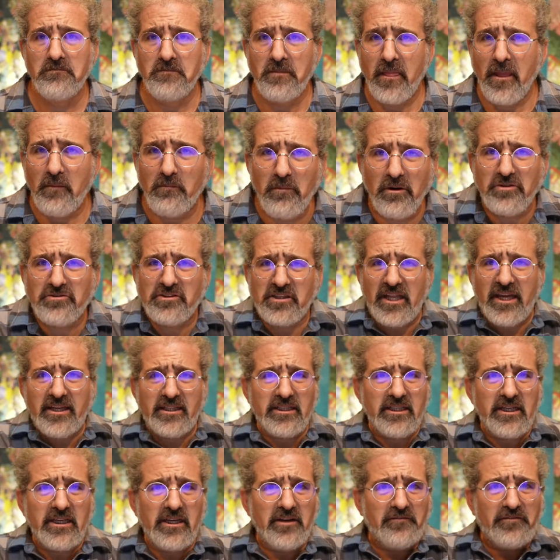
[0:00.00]
Most
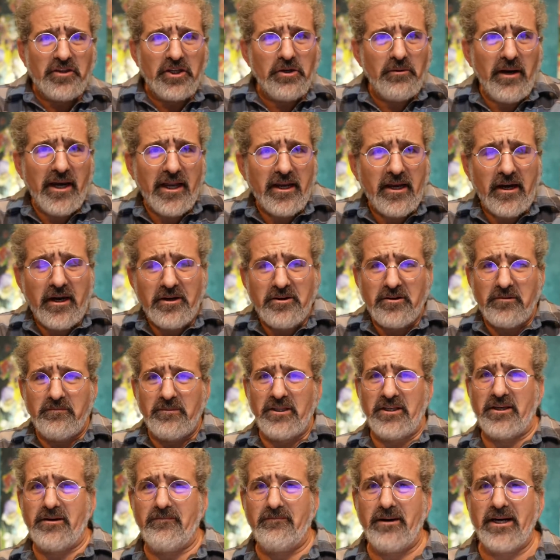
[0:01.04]
likely, if you had $100
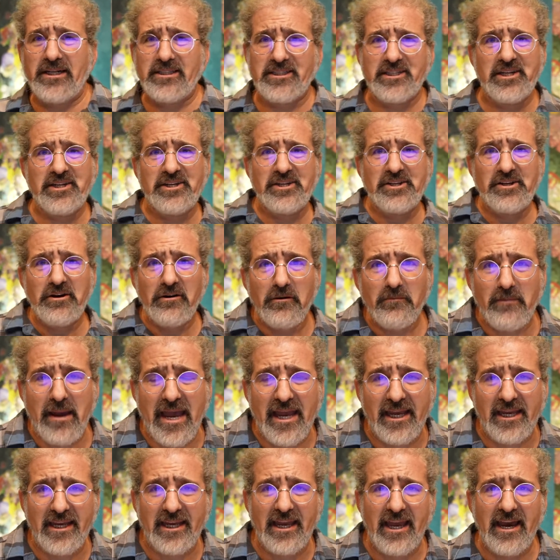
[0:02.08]
million in your bank
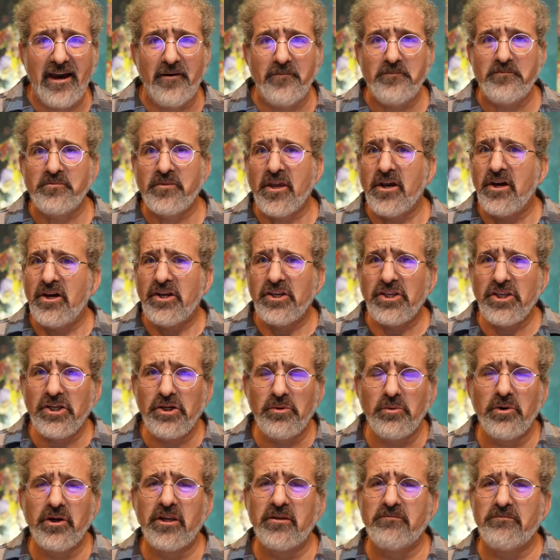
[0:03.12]
account, you
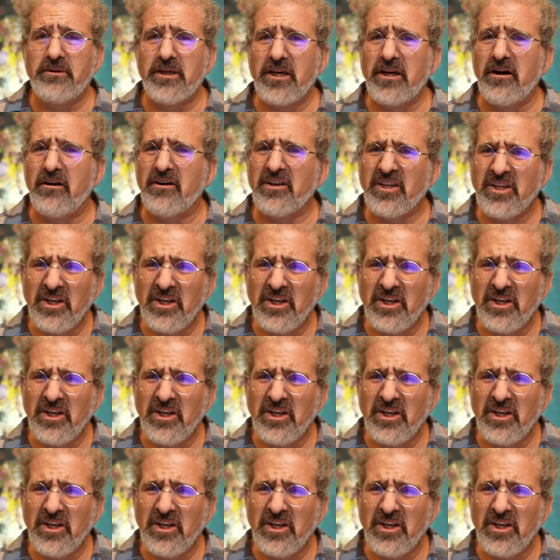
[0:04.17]
wouldn't be going, you